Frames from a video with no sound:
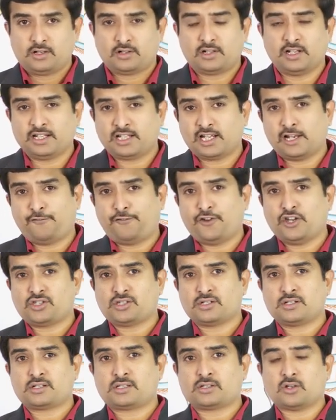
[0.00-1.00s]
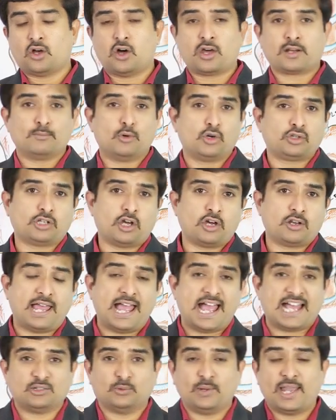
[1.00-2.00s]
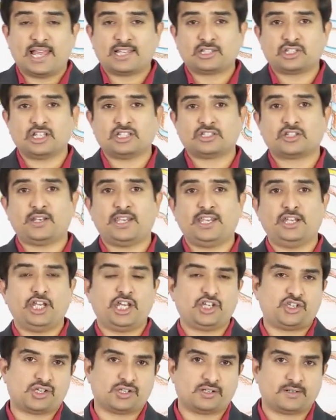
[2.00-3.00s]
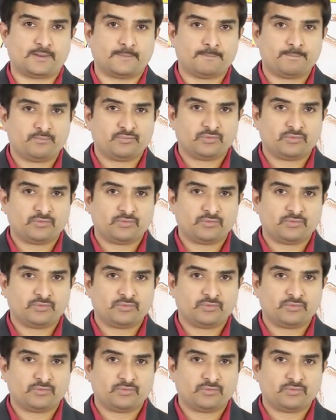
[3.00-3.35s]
Clinical features are motor as well as sensory in nature.